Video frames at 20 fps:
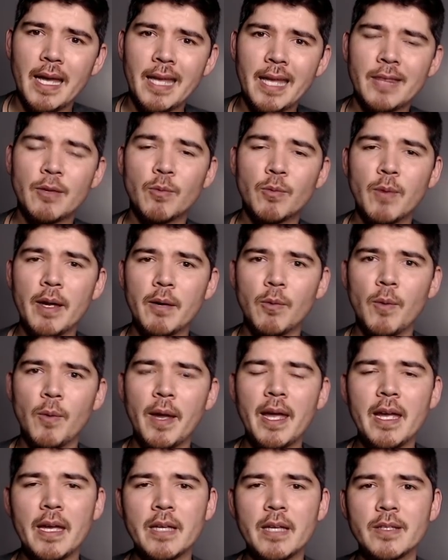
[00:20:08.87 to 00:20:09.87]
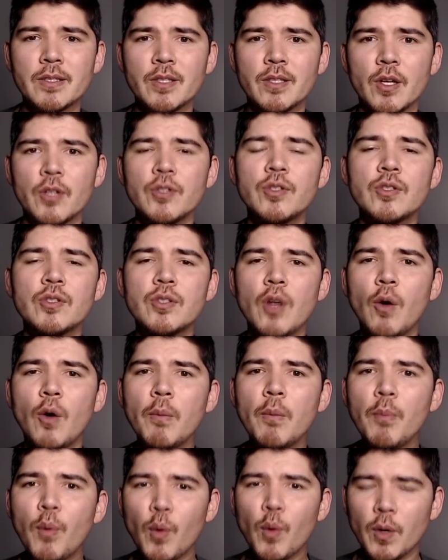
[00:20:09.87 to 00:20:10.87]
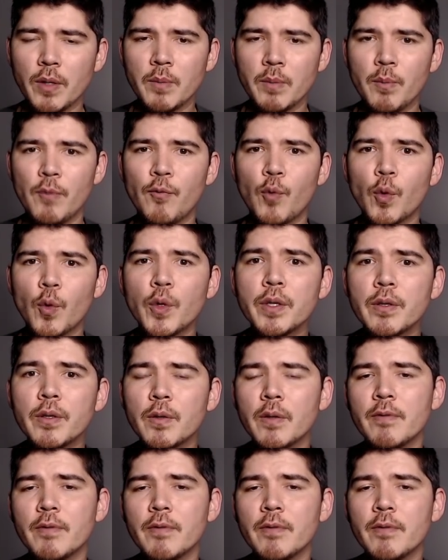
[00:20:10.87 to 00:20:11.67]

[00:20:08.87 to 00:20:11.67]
in the right way is so important before you